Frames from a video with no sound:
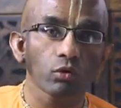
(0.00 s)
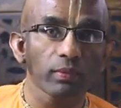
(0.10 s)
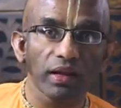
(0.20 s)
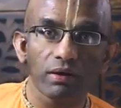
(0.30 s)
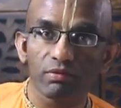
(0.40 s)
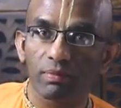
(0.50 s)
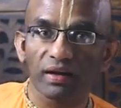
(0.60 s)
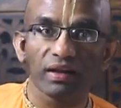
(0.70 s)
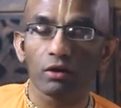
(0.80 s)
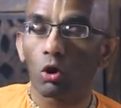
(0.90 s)
could be done with
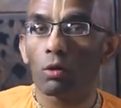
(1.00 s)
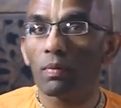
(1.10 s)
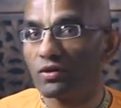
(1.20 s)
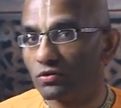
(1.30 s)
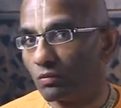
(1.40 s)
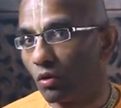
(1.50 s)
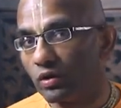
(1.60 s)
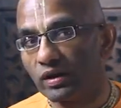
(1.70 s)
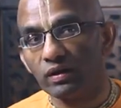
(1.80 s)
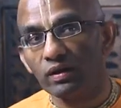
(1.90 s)
practically all parts of the
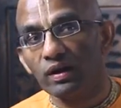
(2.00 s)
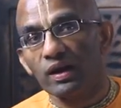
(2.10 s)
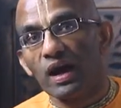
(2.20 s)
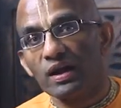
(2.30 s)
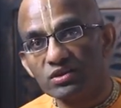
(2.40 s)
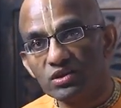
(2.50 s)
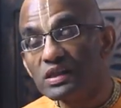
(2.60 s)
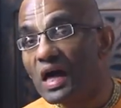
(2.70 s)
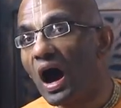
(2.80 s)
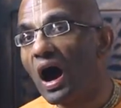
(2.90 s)
body and
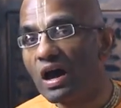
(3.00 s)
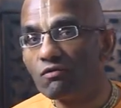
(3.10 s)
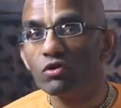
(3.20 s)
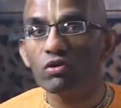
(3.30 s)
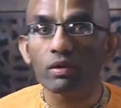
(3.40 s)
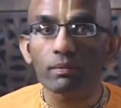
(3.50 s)
still the eye would